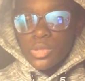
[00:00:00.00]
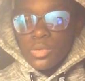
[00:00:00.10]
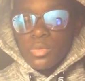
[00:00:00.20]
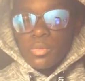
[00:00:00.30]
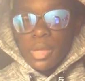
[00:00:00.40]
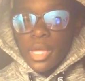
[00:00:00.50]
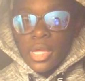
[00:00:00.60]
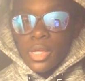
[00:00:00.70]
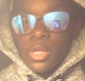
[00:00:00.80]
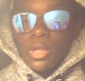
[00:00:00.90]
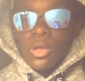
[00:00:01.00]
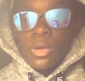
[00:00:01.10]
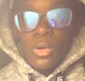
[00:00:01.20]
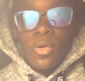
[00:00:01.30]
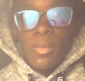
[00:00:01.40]
you may
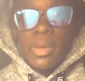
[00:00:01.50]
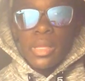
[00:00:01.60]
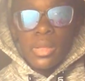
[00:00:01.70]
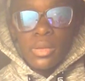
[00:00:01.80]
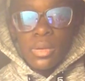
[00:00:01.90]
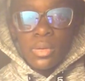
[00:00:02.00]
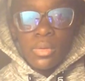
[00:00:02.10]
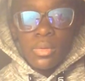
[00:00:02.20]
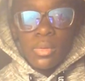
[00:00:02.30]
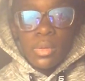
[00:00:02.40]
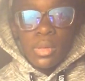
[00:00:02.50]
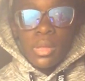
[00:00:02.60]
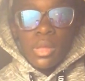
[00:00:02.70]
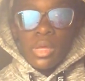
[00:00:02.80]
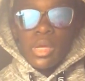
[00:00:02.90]
or may not know,
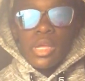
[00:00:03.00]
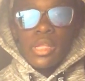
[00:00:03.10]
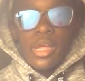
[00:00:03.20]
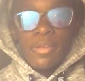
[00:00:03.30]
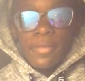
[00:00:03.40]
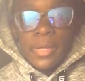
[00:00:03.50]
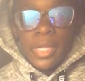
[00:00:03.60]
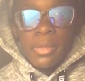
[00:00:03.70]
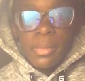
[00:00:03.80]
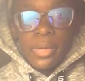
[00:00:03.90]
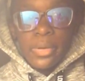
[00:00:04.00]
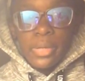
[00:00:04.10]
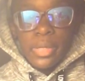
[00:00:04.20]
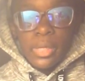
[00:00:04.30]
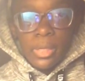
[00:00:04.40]
an African
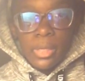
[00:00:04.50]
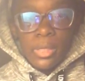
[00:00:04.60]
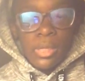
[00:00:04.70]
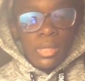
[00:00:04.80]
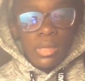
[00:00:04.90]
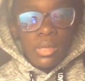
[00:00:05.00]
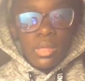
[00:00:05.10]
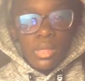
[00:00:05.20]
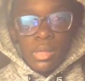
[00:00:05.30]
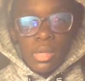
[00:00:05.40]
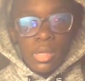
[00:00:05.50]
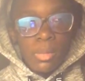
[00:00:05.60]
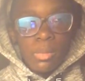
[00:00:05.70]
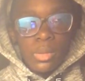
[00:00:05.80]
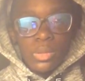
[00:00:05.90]
American
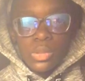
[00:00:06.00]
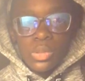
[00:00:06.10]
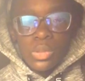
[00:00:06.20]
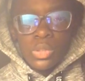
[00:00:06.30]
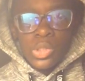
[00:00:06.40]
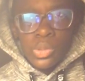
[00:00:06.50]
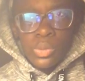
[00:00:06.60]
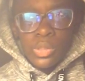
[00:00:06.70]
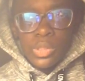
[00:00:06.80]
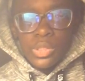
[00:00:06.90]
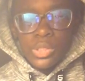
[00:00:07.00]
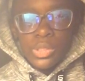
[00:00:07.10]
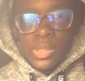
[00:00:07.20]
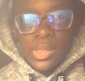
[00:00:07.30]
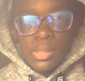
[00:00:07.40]
named George
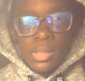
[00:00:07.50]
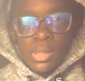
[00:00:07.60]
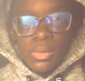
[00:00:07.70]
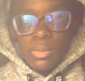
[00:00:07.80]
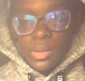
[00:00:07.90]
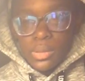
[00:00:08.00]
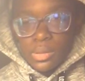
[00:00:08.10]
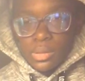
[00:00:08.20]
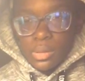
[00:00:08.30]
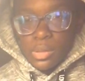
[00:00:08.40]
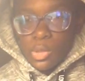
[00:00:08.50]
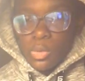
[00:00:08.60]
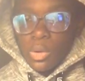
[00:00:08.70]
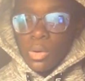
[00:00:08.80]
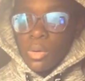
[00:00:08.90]
was
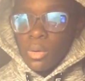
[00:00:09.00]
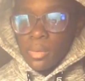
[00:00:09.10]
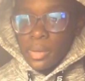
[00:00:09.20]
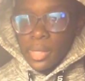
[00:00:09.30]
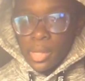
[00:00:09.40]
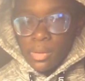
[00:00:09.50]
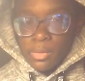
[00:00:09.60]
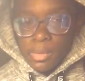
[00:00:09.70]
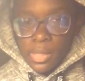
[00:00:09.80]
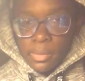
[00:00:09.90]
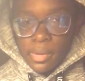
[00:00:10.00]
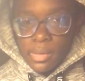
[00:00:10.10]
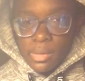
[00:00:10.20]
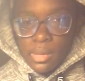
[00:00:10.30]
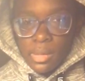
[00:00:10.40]
already held being
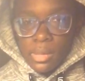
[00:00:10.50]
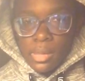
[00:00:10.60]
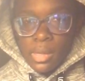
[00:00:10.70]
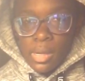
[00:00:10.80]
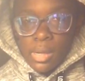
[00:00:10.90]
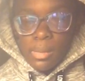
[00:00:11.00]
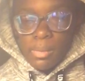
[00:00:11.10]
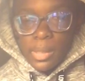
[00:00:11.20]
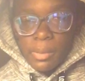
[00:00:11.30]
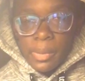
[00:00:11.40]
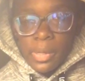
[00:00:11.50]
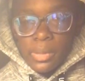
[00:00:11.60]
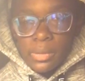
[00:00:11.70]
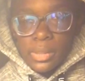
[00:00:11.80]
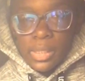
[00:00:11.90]
arrested, but
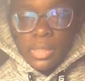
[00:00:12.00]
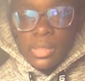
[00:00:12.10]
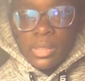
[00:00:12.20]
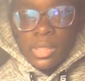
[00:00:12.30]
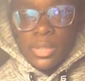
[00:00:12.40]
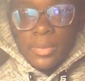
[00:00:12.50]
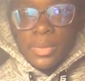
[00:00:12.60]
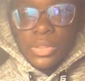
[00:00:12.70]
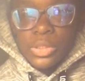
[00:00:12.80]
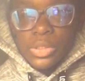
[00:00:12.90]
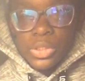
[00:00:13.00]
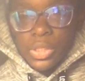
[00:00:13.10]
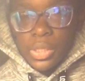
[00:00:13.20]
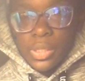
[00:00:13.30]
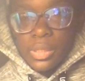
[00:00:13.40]
apparently he was
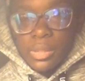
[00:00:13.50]
shot